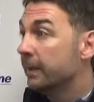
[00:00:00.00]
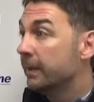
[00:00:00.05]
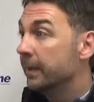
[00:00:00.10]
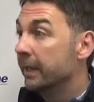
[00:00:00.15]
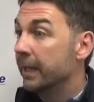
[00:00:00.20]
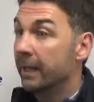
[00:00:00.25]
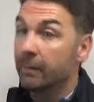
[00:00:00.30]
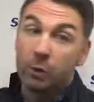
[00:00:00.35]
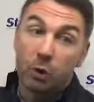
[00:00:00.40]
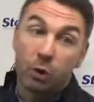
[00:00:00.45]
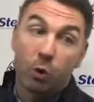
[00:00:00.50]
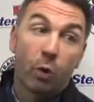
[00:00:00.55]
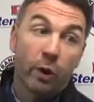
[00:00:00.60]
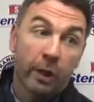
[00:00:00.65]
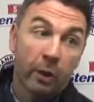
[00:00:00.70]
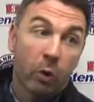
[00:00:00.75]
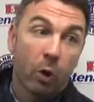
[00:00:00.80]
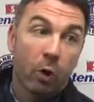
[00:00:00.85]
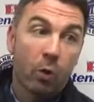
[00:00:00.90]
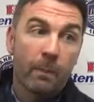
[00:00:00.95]
And then we
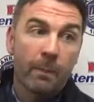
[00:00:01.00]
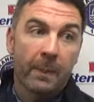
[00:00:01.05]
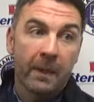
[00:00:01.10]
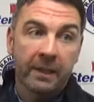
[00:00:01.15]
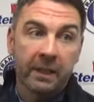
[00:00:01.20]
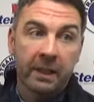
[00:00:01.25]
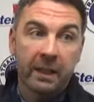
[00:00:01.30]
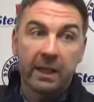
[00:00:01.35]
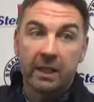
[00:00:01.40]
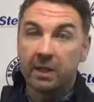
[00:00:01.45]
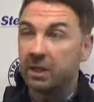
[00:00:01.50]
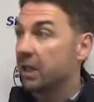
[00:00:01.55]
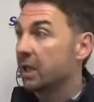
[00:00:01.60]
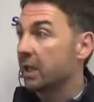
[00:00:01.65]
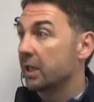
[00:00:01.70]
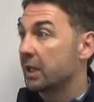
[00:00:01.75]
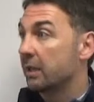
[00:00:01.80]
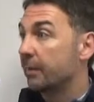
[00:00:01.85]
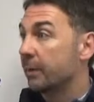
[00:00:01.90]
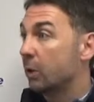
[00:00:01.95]
score a goal, and then you give
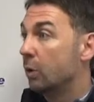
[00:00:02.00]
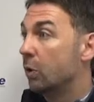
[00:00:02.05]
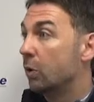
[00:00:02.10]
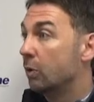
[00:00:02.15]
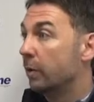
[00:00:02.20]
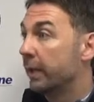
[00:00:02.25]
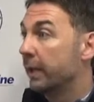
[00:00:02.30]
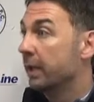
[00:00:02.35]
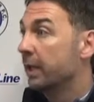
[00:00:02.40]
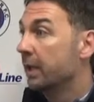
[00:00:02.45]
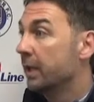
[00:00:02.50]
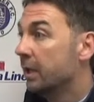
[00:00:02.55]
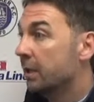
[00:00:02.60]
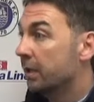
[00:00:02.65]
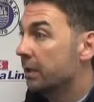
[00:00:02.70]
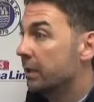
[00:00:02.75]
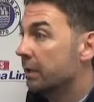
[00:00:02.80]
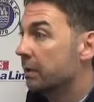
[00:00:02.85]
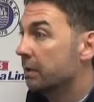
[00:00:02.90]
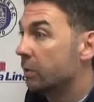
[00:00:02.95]
yourself a glimmer of hope
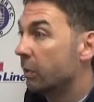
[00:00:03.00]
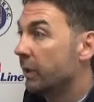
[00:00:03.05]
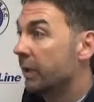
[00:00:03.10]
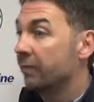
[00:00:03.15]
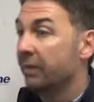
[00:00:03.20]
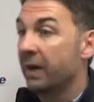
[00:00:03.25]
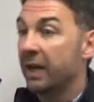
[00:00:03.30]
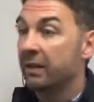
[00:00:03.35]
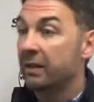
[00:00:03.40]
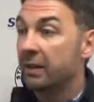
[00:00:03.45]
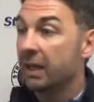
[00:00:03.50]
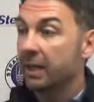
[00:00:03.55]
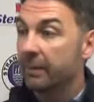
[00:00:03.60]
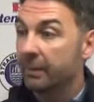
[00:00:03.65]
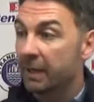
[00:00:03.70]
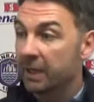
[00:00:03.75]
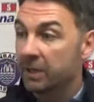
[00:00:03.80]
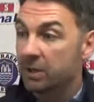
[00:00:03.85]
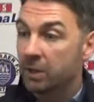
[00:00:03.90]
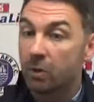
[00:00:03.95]
with 25, 30
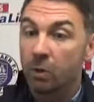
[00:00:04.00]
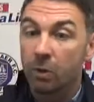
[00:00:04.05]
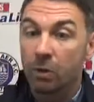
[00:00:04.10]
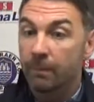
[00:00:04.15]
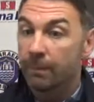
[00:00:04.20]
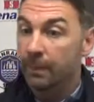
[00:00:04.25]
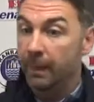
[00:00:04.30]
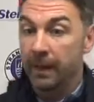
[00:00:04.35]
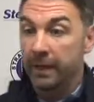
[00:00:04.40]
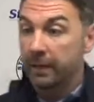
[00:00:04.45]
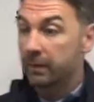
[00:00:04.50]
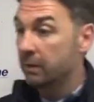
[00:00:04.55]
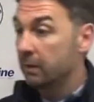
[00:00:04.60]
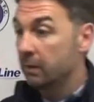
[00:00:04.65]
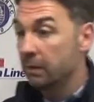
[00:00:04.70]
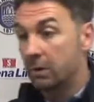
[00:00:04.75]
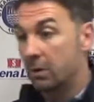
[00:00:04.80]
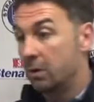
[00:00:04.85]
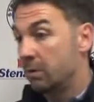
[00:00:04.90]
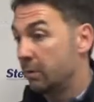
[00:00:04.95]
minutes to go, and
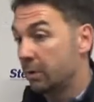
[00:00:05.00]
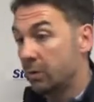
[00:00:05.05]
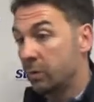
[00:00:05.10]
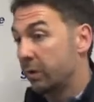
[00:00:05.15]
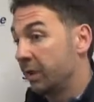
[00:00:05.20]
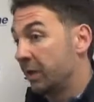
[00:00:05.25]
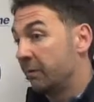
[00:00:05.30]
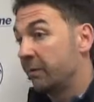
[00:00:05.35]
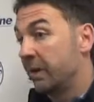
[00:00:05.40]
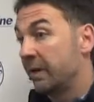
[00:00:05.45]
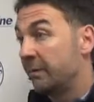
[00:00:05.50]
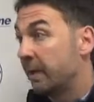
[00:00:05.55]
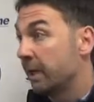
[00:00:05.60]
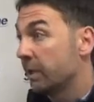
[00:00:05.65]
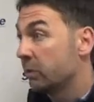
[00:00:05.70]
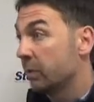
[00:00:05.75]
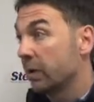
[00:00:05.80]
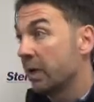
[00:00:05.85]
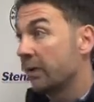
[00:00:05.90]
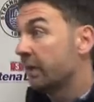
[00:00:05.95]
almost within 5
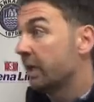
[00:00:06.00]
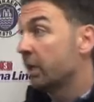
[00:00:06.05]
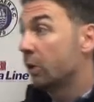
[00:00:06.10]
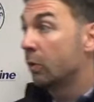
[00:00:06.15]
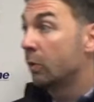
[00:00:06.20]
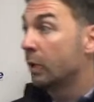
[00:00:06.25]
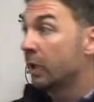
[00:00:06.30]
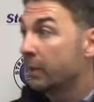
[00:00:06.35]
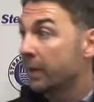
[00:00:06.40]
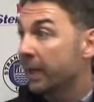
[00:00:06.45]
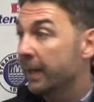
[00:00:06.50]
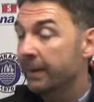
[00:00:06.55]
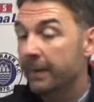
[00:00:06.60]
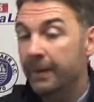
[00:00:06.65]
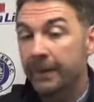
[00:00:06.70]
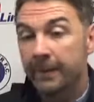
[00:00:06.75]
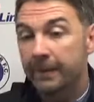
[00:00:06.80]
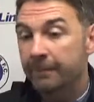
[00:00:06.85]
minutes we give another one away.